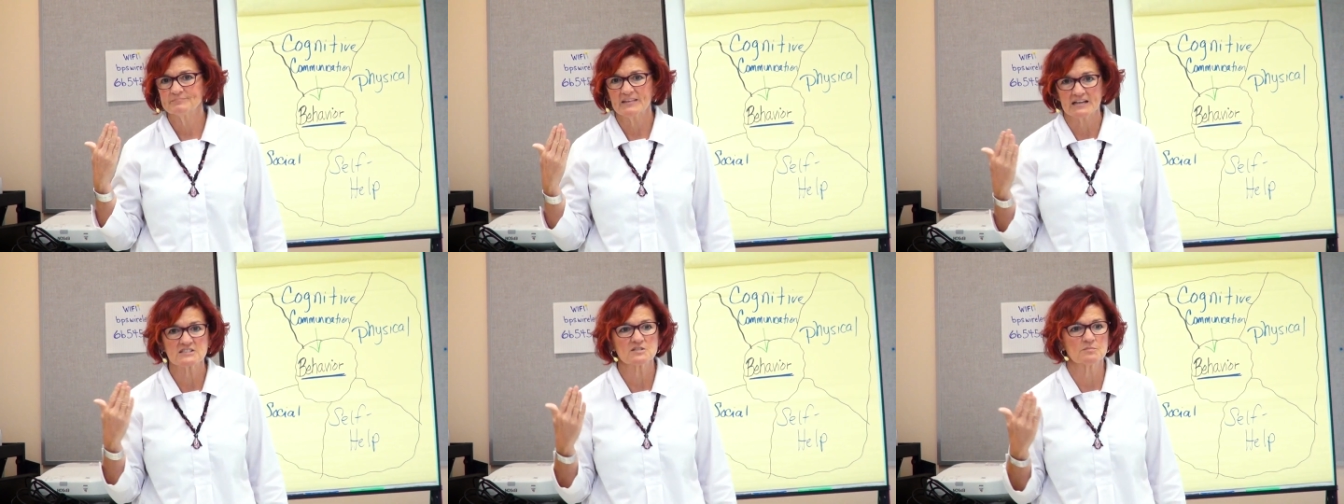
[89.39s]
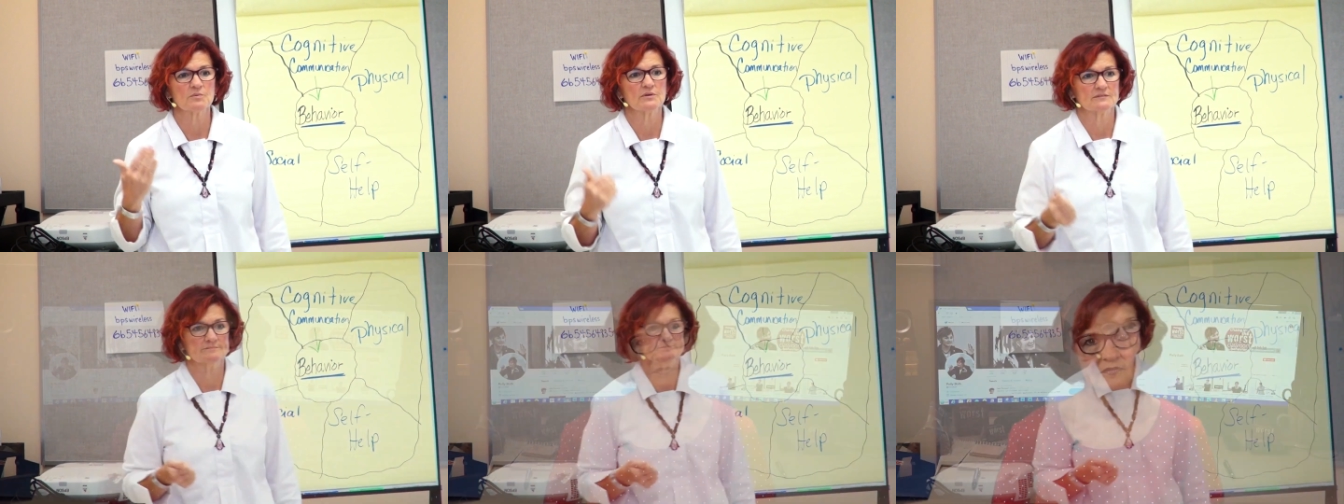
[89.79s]
That's
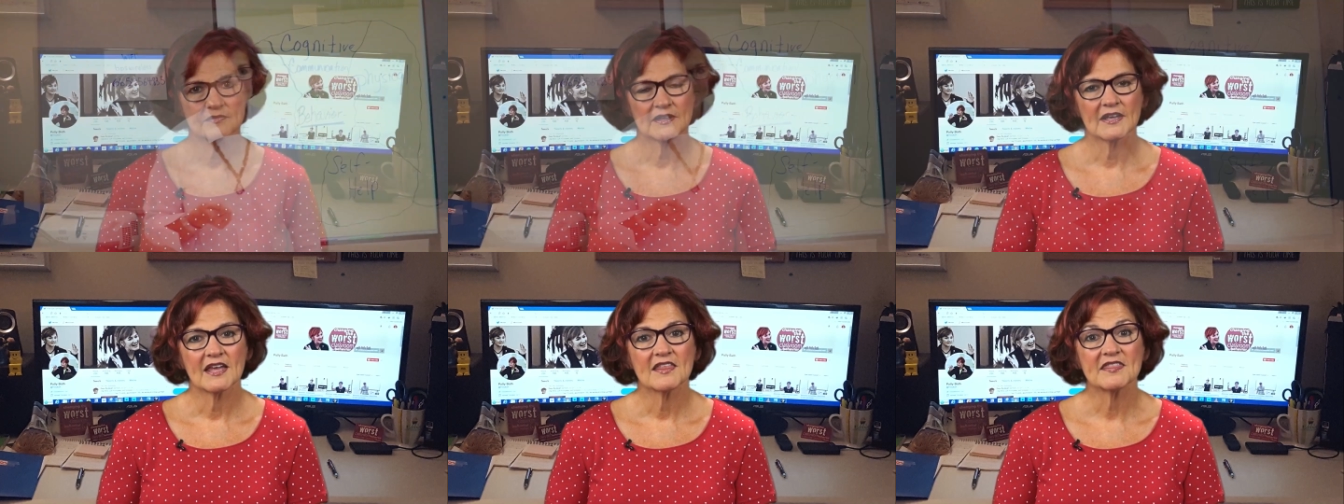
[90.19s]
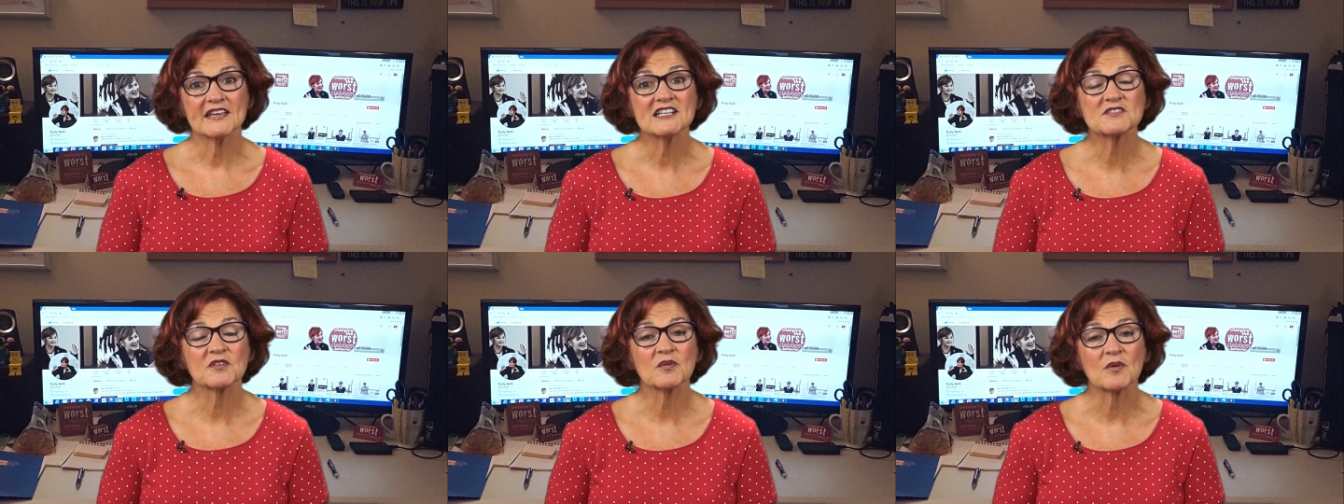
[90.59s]
important.
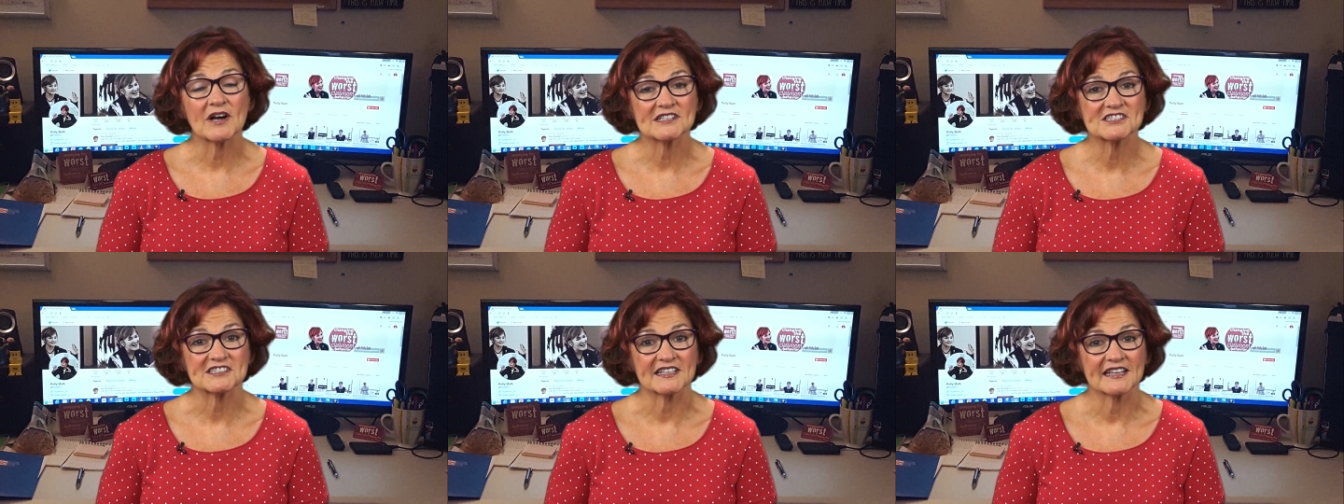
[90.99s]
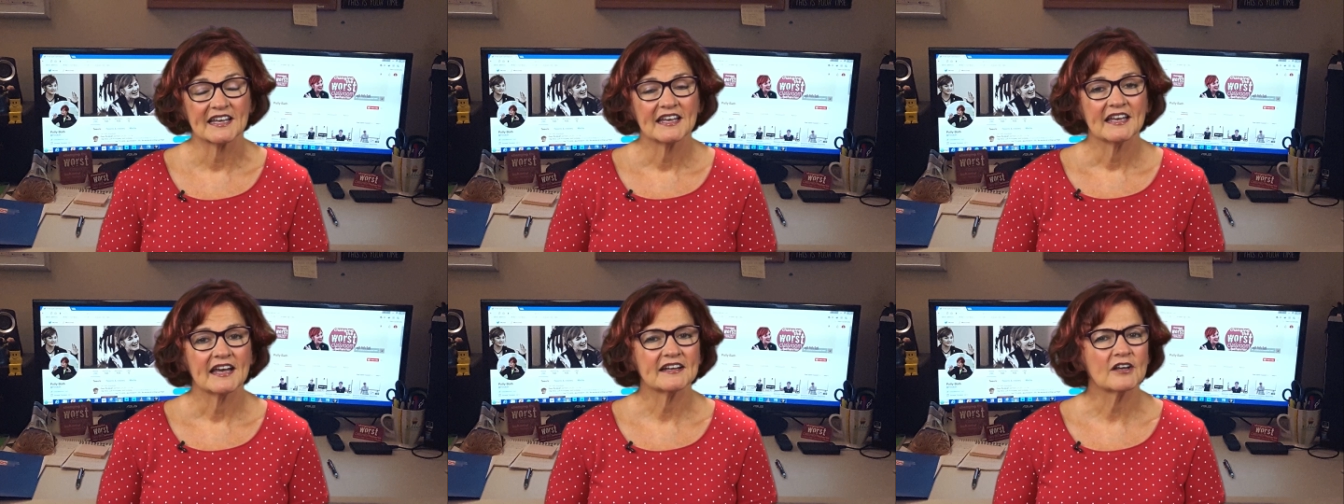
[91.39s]
Thanks for watching,
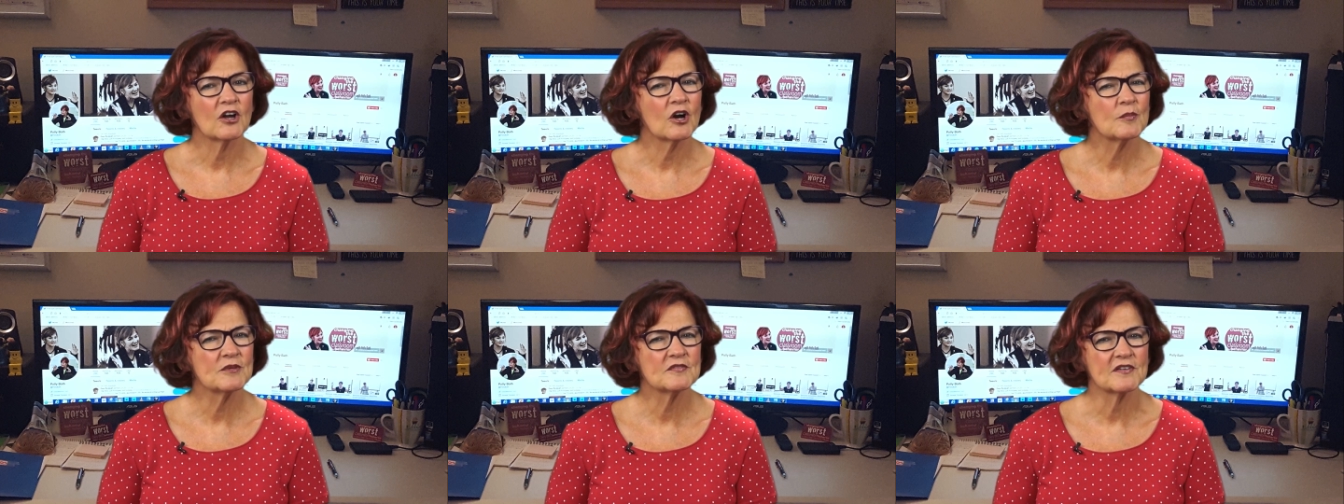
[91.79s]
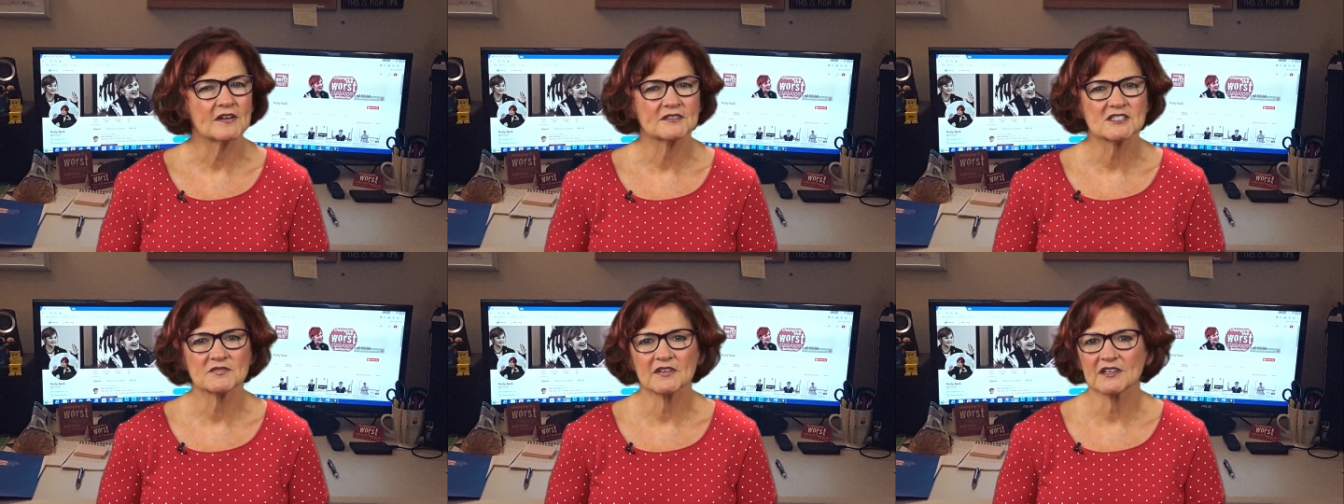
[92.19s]
and I hope you
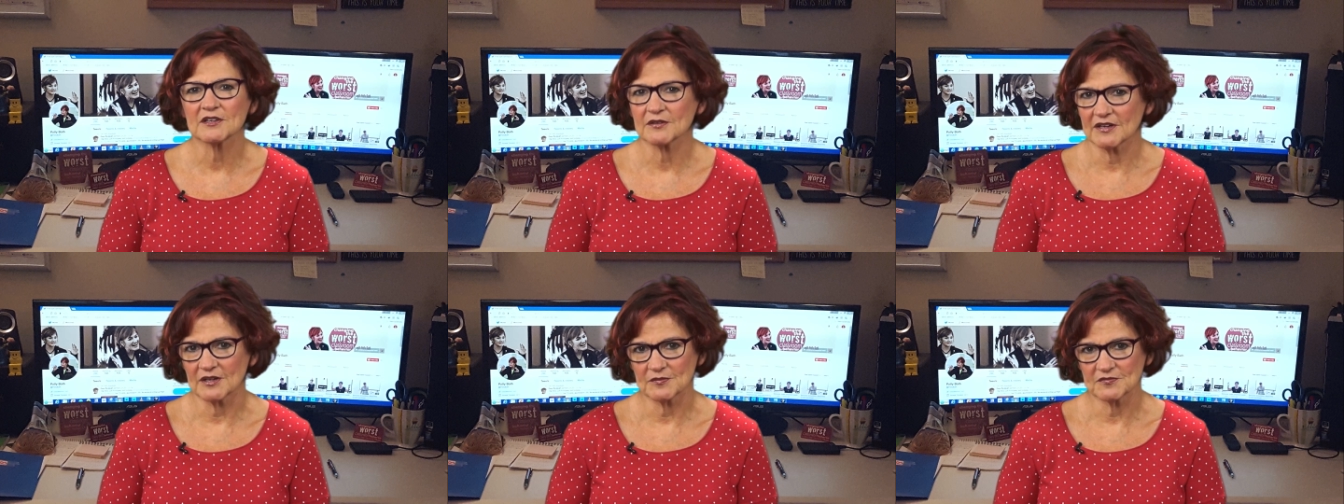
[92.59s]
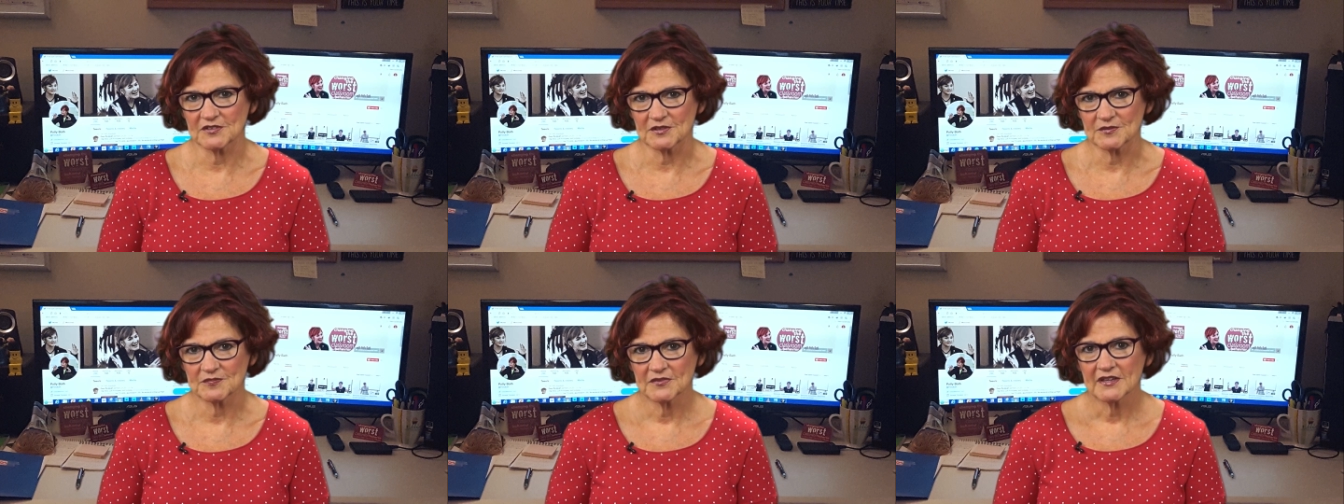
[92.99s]
found this video
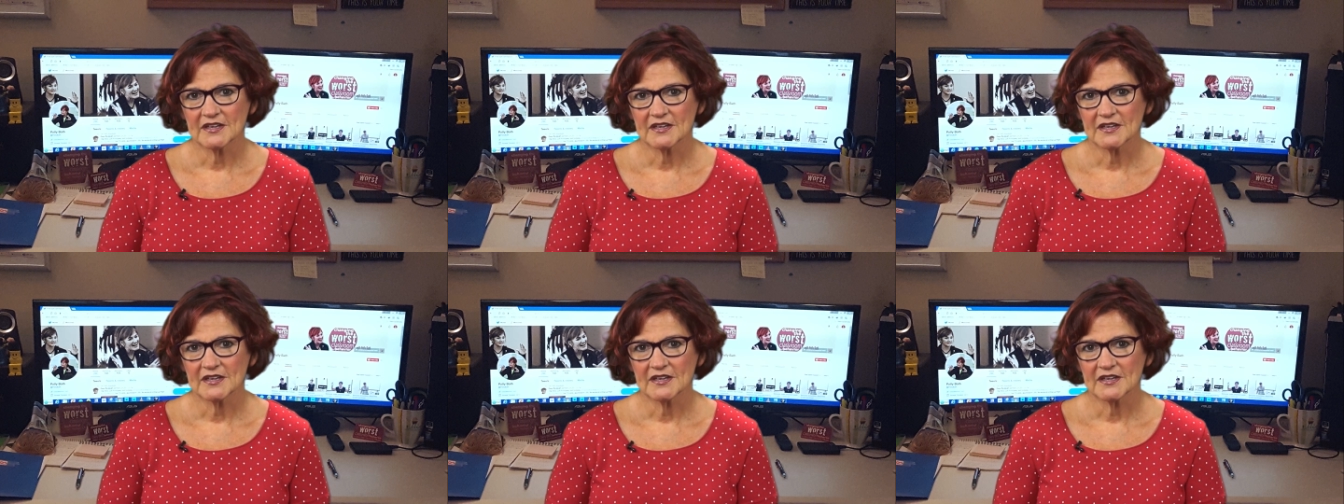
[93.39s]
helpful.